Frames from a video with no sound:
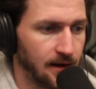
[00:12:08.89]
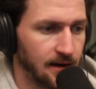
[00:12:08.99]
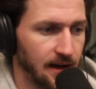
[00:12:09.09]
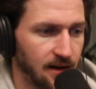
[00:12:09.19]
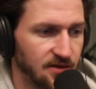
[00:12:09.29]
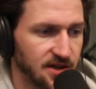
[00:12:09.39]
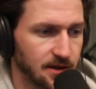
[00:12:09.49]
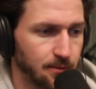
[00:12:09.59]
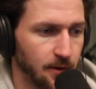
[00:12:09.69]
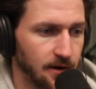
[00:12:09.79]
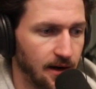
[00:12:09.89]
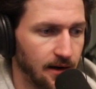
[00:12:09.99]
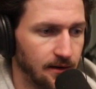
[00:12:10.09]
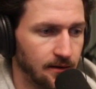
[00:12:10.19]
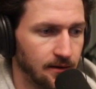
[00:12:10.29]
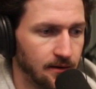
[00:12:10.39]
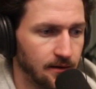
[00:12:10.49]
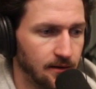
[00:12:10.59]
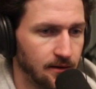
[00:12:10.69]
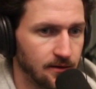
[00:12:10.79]
-6.9,
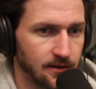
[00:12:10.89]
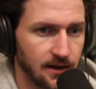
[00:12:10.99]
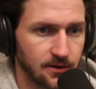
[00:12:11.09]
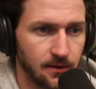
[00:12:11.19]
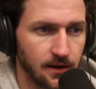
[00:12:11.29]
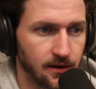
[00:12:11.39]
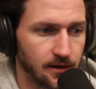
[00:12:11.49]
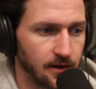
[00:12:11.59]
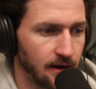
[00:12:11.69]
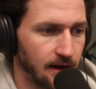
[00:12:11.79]
so that's really good.